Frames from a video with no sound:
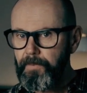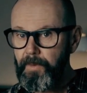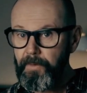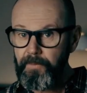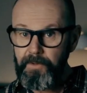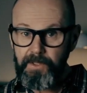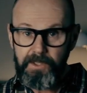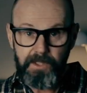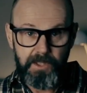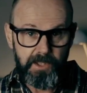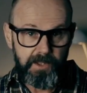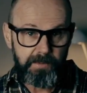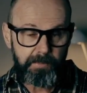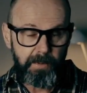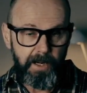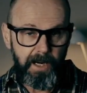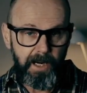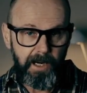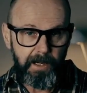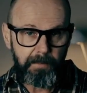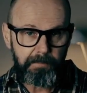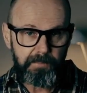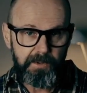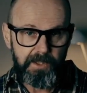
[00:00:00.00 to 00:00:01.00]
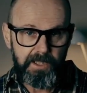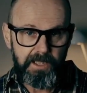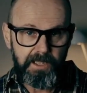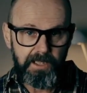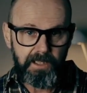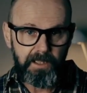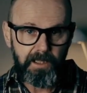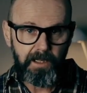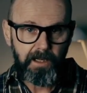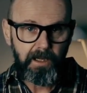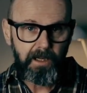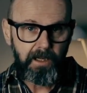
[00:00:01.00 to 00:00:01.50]
And this is perhaps
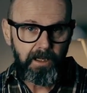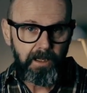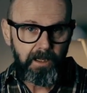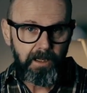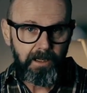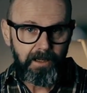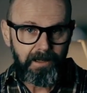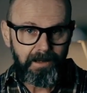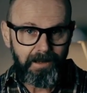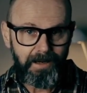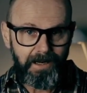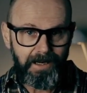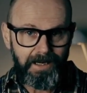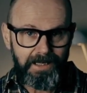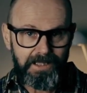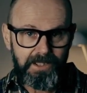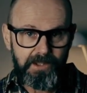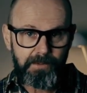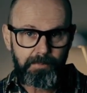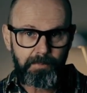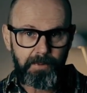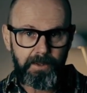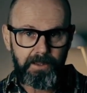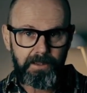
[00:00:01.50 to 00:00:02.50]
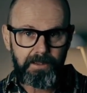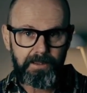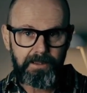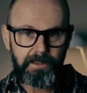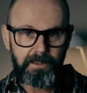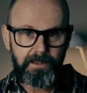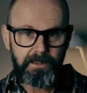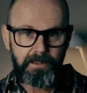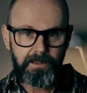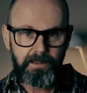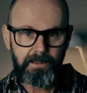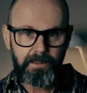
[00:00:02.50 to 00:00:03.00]
here the husband.
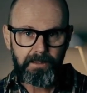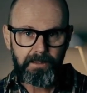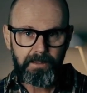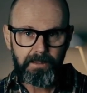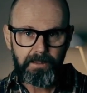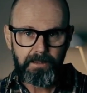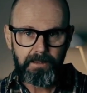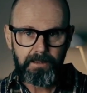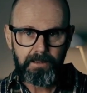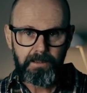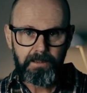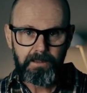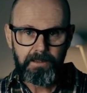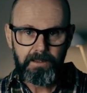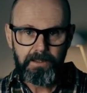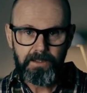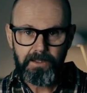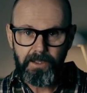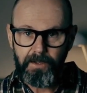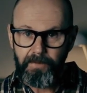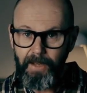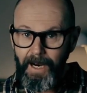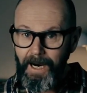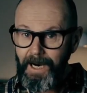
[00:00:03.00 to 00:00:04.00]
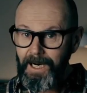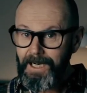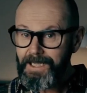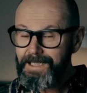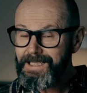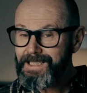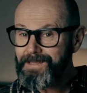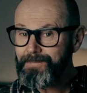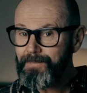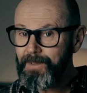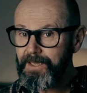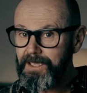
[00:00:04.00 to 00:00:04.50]
So the
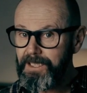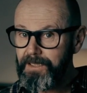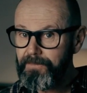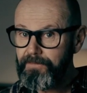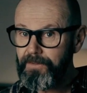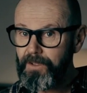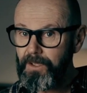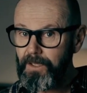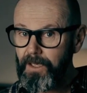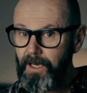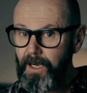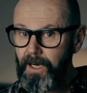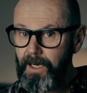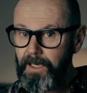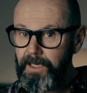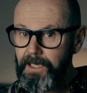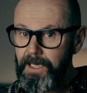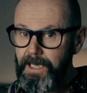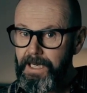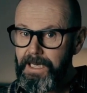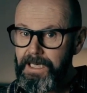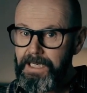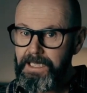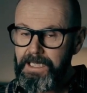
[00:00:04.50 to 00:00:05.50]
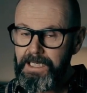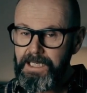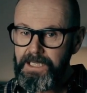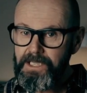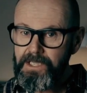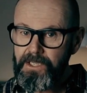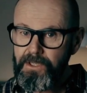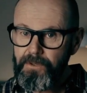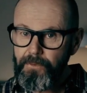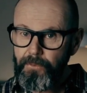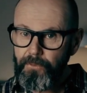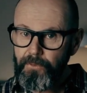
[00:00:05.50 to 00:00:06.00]
husband, if you like,
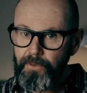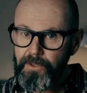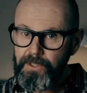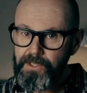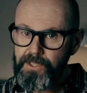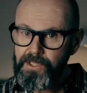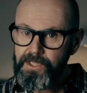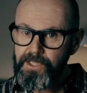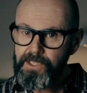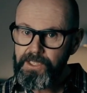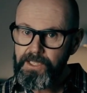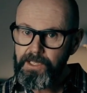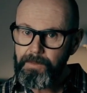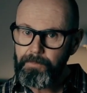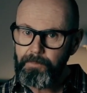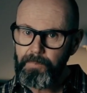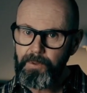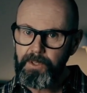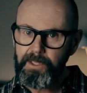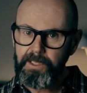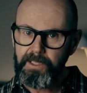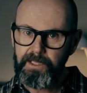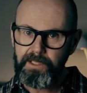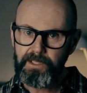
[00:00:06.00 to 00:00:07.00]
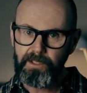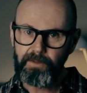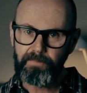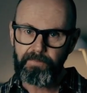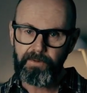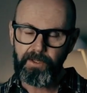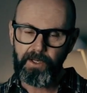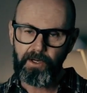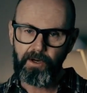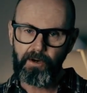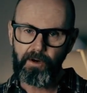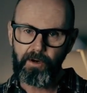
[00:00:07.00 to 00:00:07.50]
is the recipient
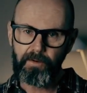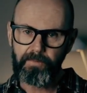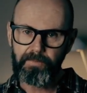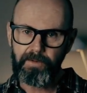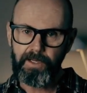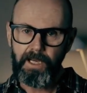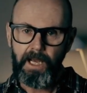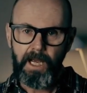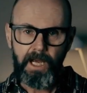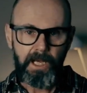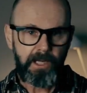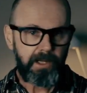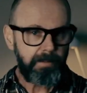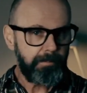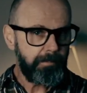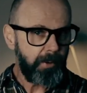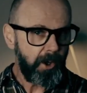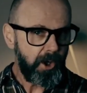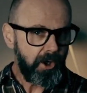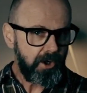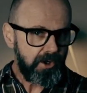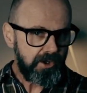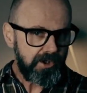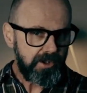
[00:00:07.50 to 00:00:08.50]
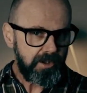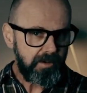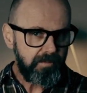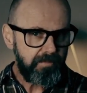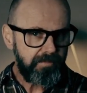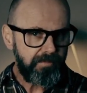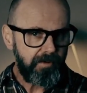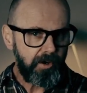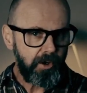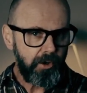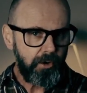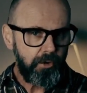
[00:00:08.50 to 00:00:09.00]
of the coffee, the person
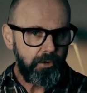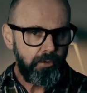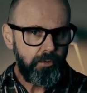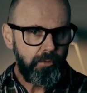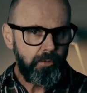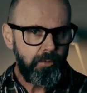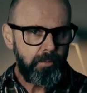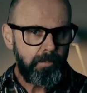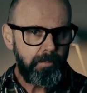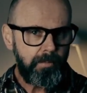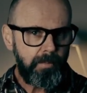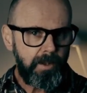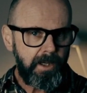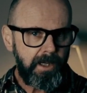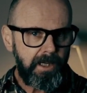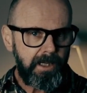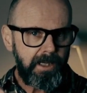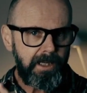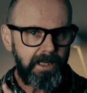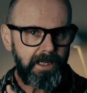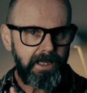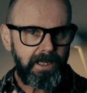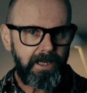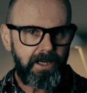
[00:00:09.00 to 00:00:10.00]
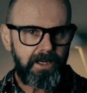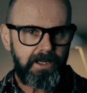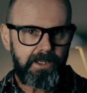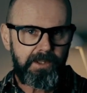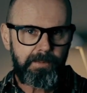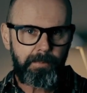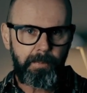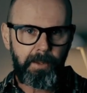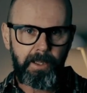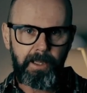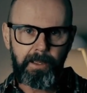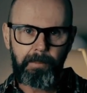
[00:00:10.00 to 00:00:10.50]
for whom it
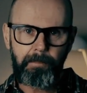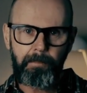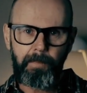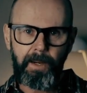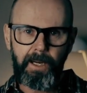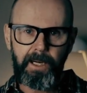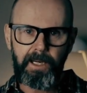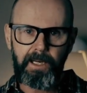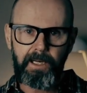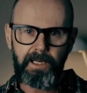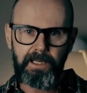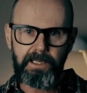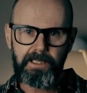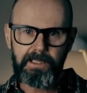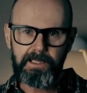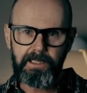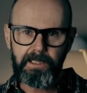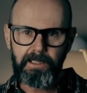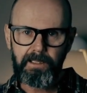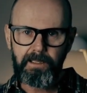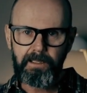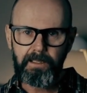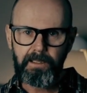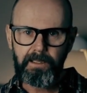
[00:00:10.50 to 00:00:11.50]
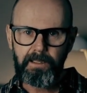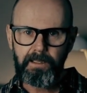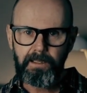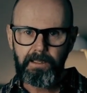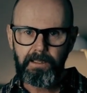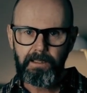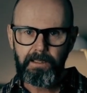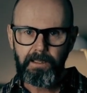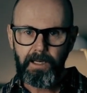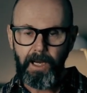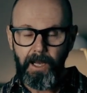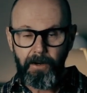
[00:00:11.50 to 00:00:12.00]
is being made.
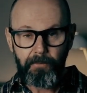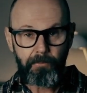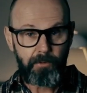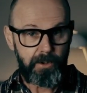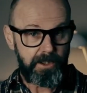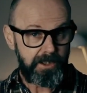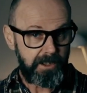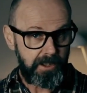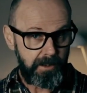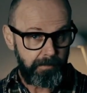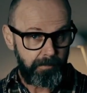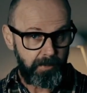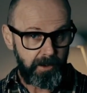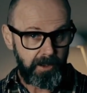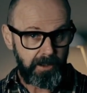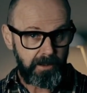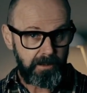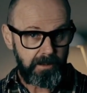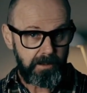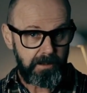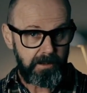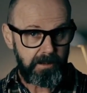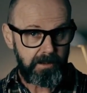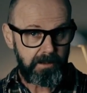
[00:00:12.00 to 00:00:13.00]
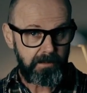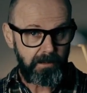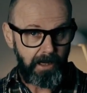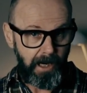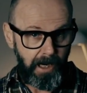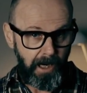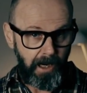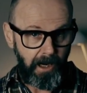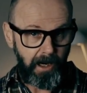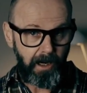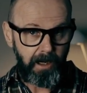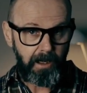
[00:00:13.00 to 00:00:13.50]
And recipients
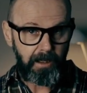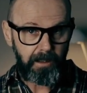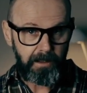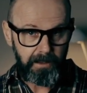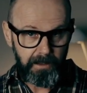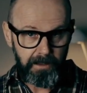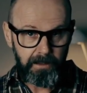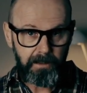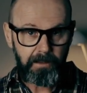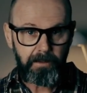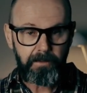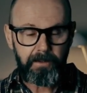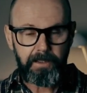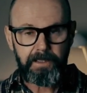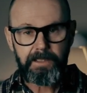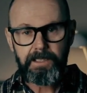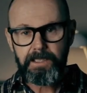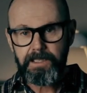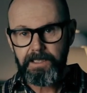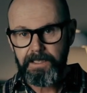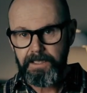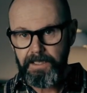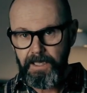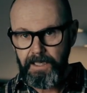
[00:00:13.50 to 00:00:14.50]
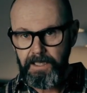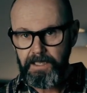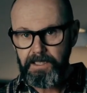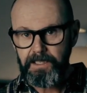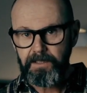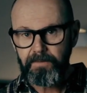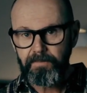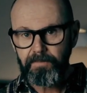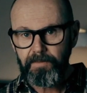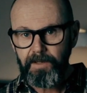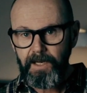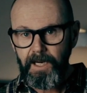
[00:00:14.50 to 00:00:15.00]
are in the
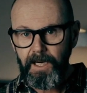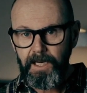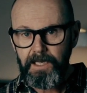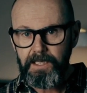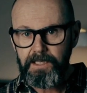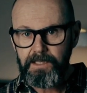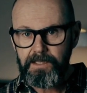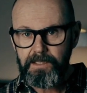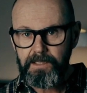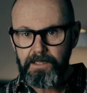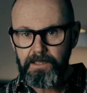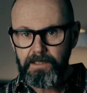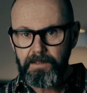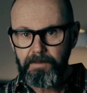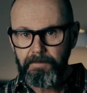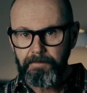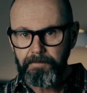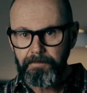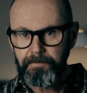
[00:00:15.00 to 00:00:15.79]
dative case.